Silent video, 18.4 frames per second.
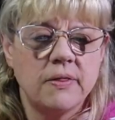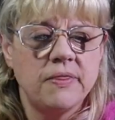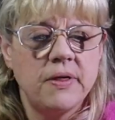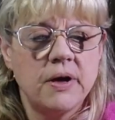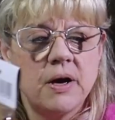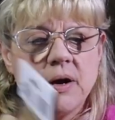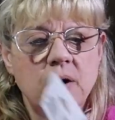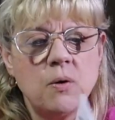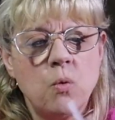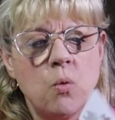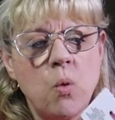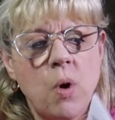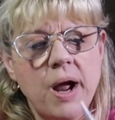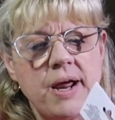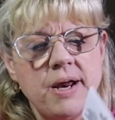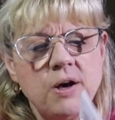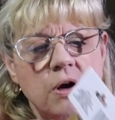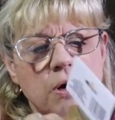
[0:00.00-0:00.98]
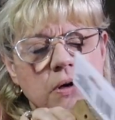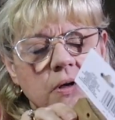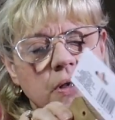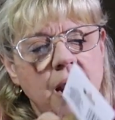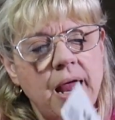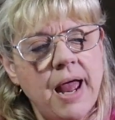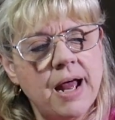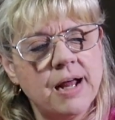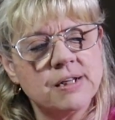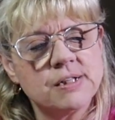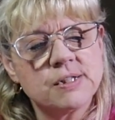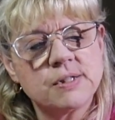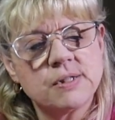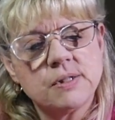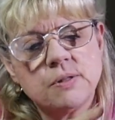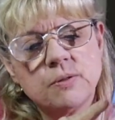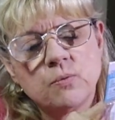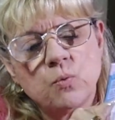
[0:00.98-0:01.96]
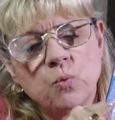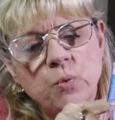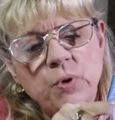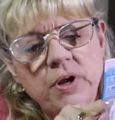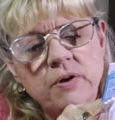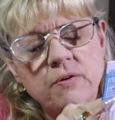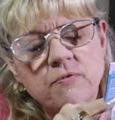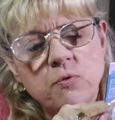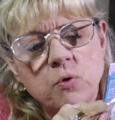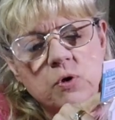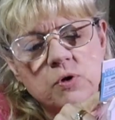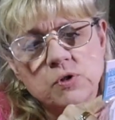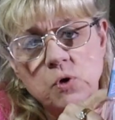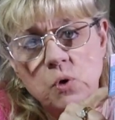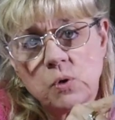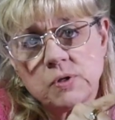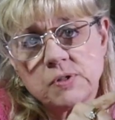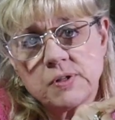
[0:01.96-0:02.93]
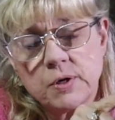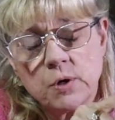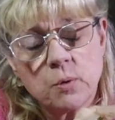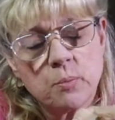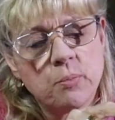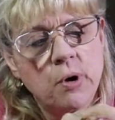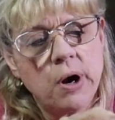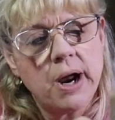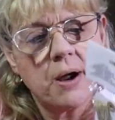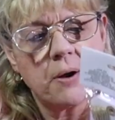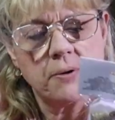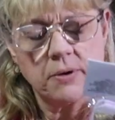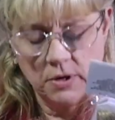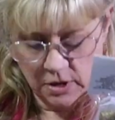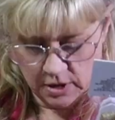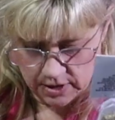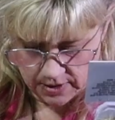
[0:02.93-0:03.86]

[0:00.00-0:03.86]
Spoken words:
The white has reinforced holes that are brown.